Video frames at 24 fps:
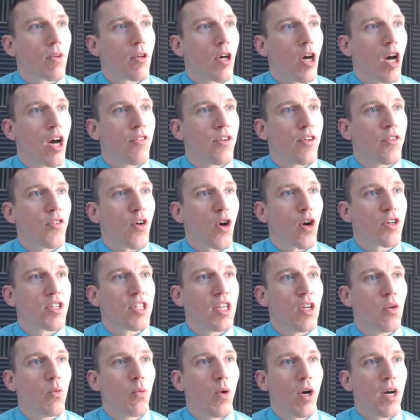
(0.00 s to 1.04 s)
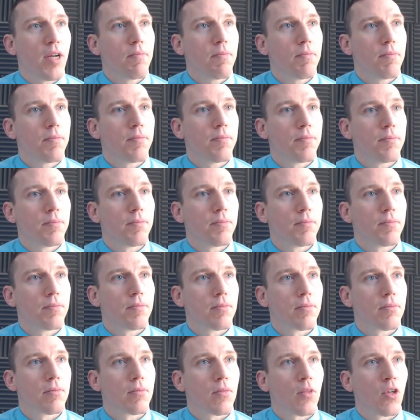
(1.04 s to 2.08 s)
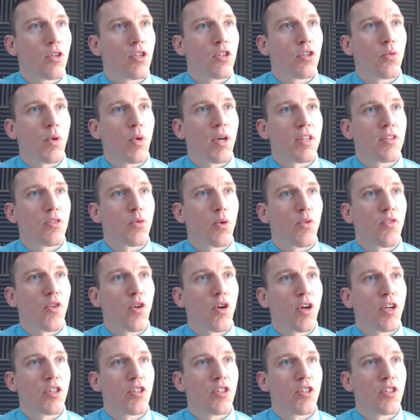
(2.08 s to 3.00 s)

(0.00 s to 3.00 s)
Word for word: off of RT1 which is what it's referring